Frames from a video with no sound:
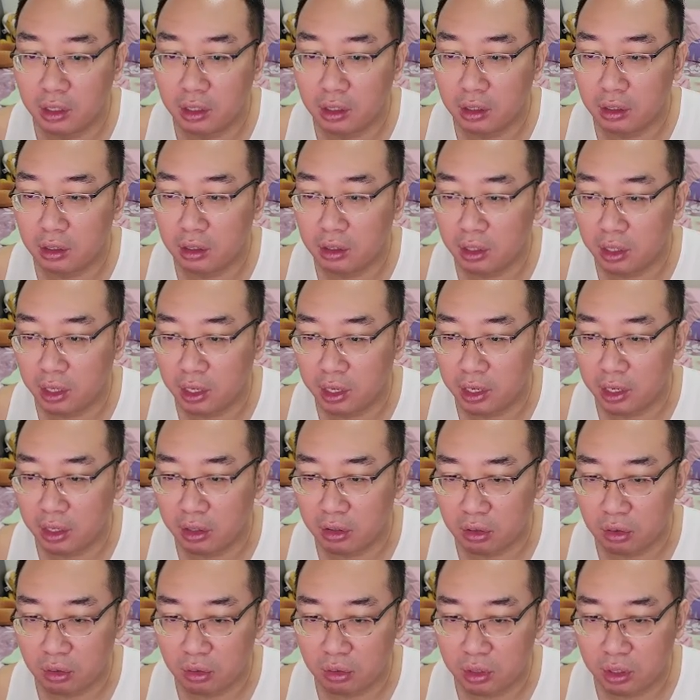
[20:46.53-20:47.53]
Yeah,
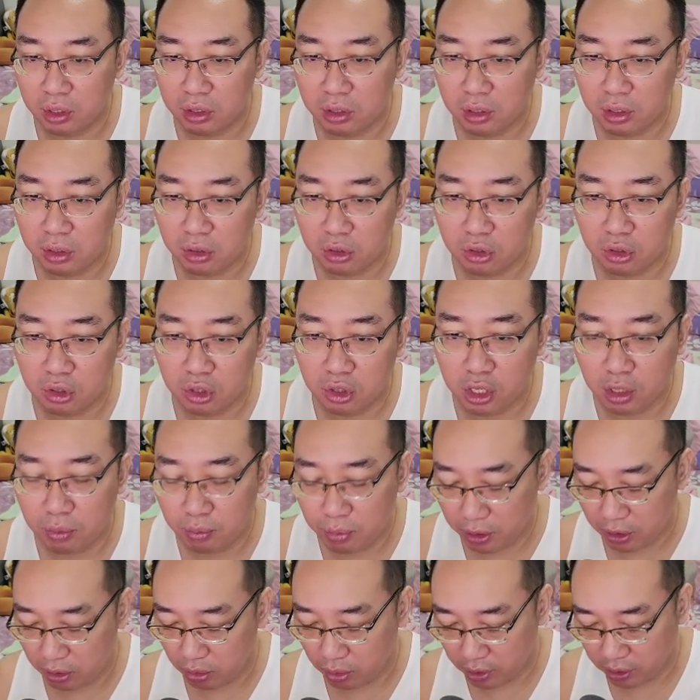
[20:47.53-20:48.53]
so this is the
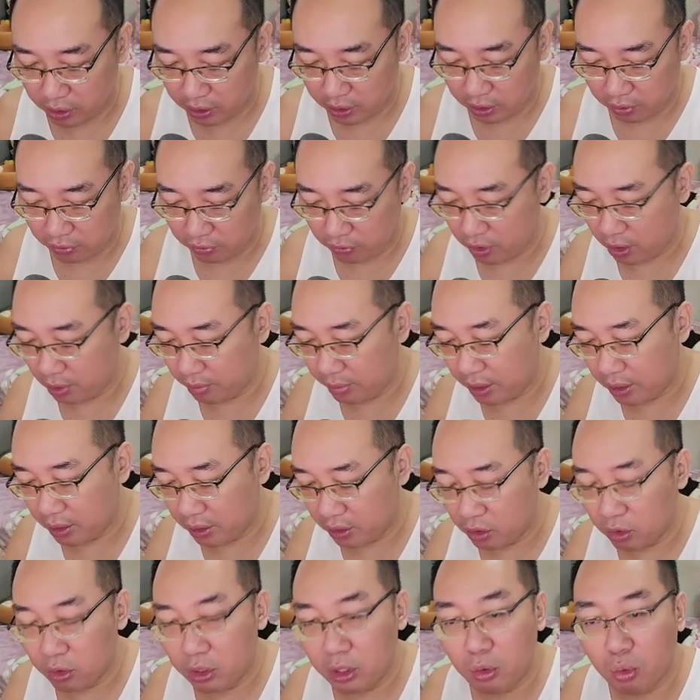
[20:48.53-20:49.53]
cheapest one I can find, but
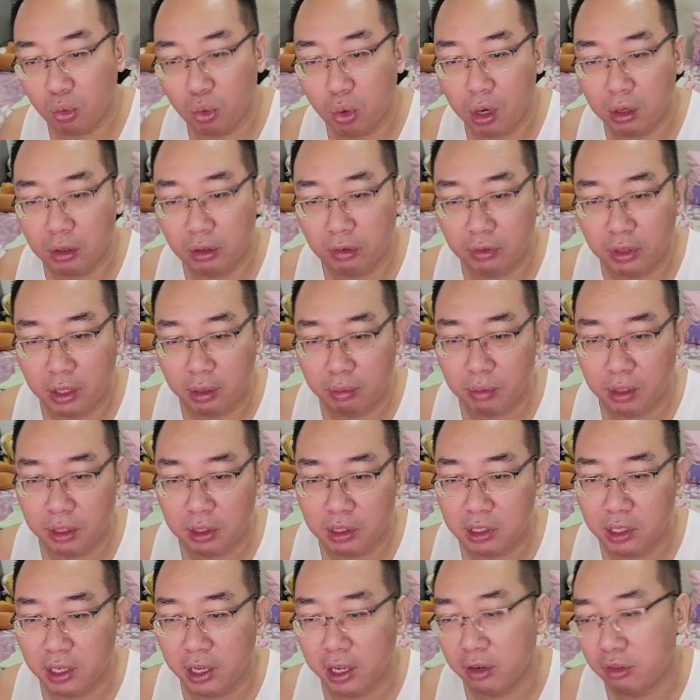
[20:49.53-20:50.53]
there's only one of them
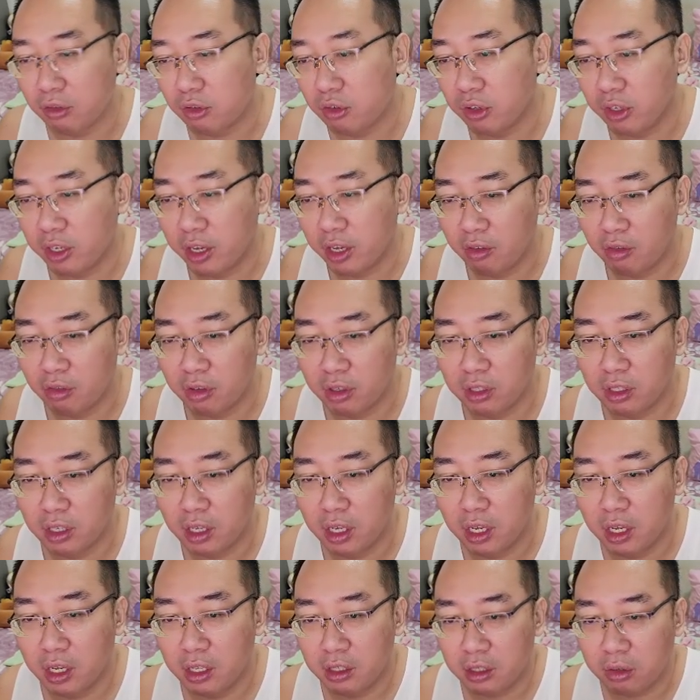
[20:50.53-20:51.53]
listed at 300.
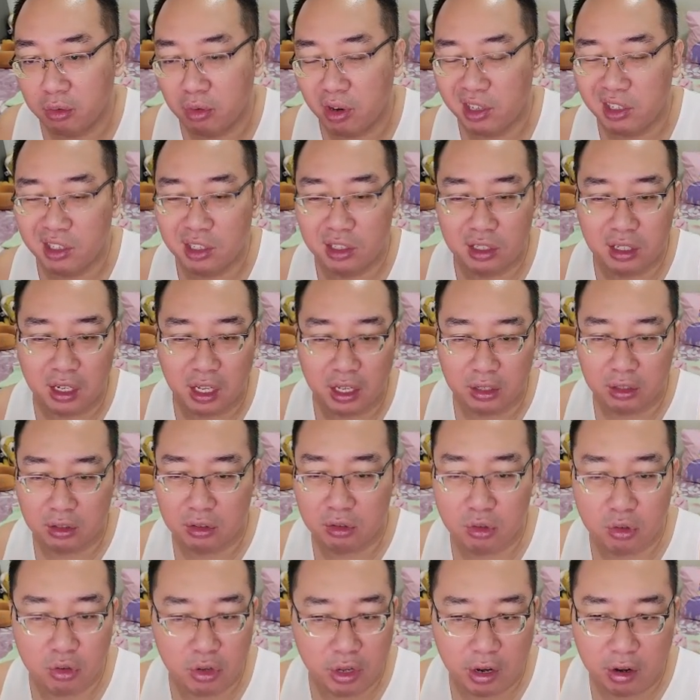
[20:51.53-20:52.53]
The rest is like
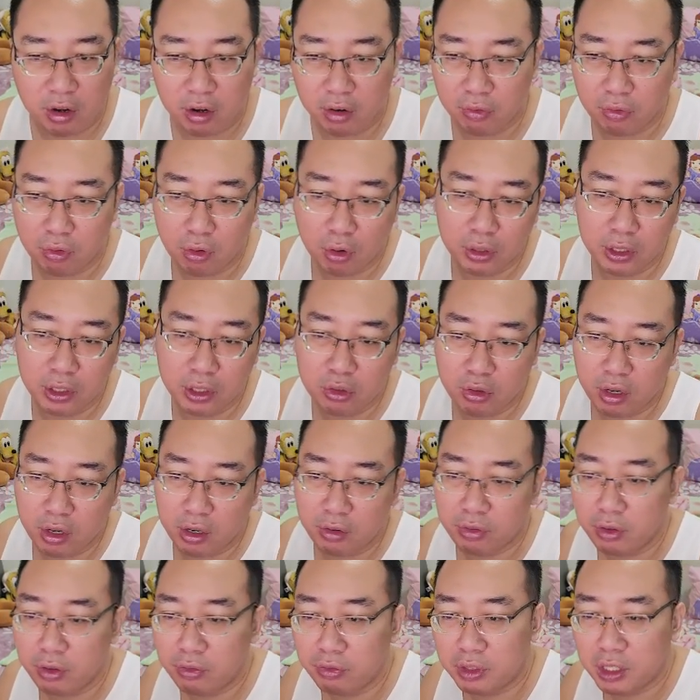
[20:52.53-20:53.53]
340,
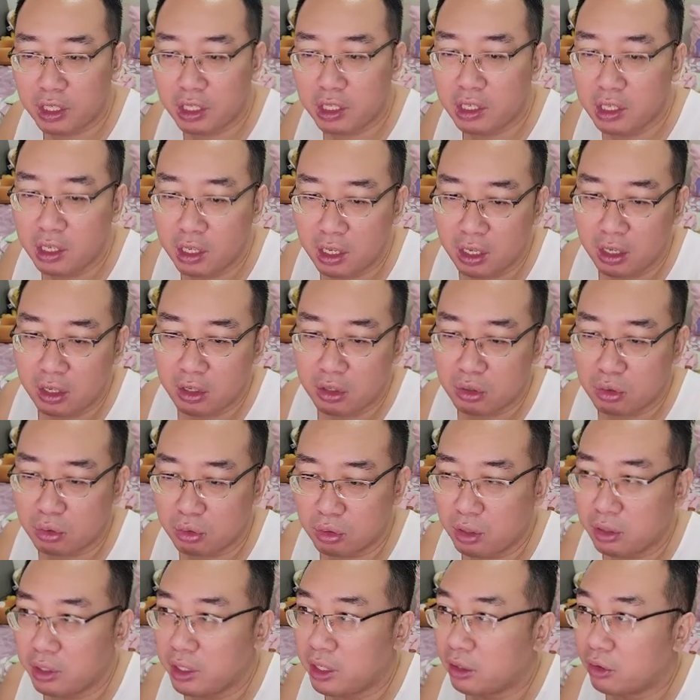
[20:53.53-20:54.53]
350, so
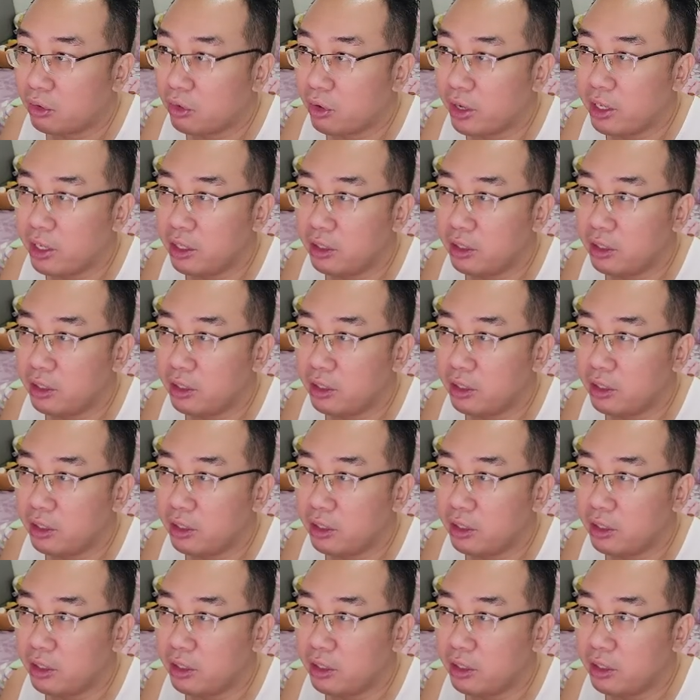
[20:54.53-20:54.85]
not that great